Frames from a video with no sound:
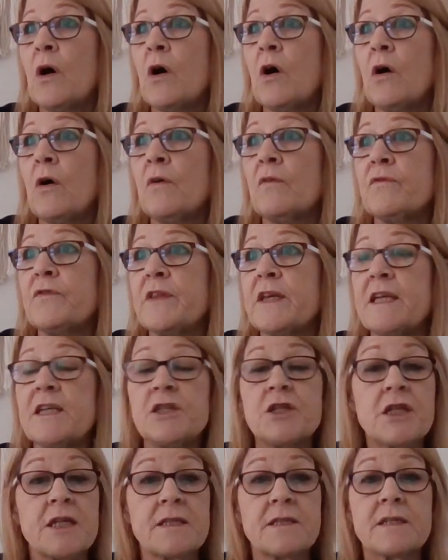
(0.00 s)
of the
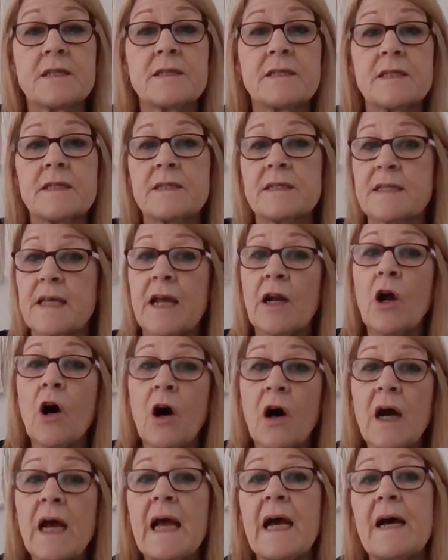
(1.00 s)
injustices that
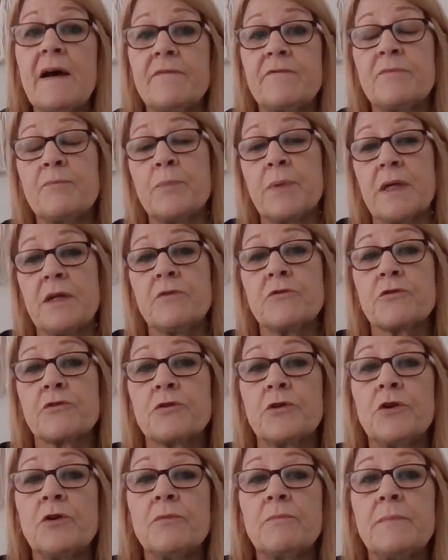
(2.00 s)
I have been
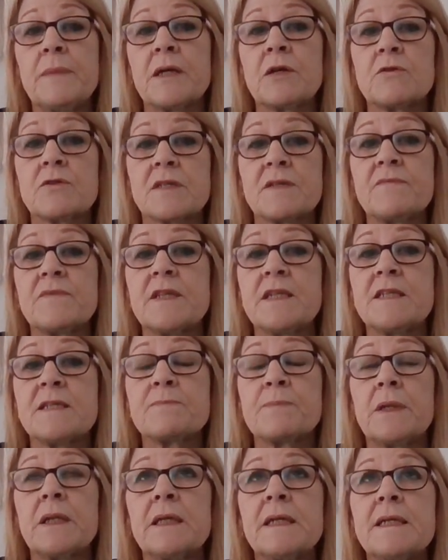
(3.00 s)
through because of
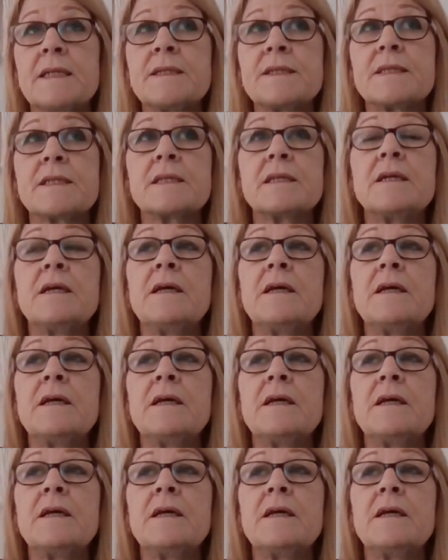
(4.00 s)
these police,